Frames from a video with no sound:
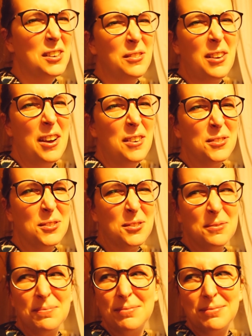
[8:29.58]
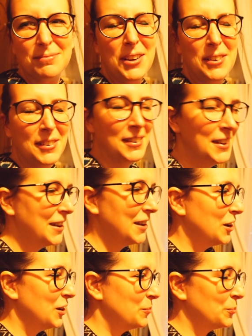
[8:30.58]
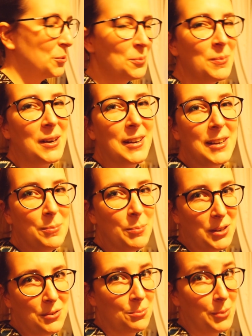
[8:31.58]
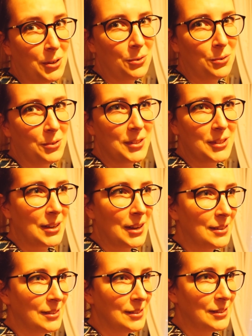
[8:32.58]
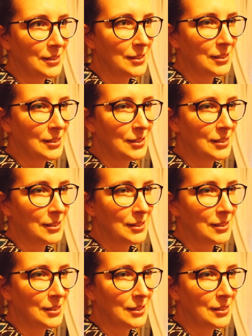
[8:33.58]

of have to put my bedroom in order and